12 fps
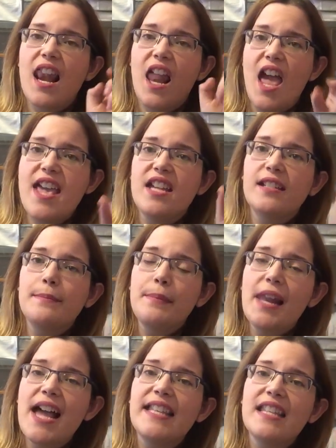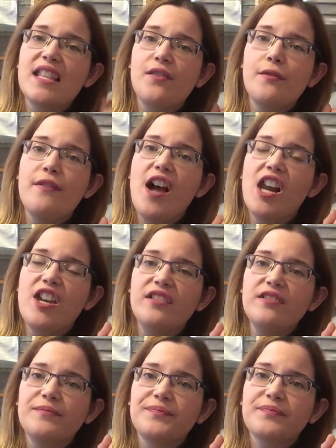Leia's place in the
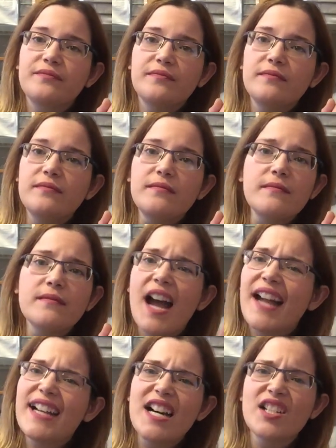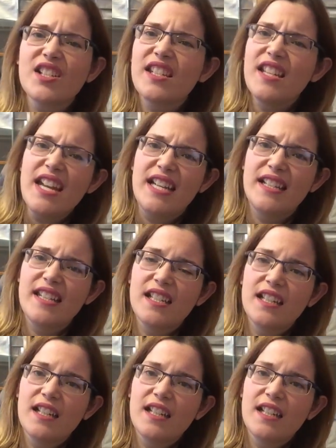rebellion. I cannot say it.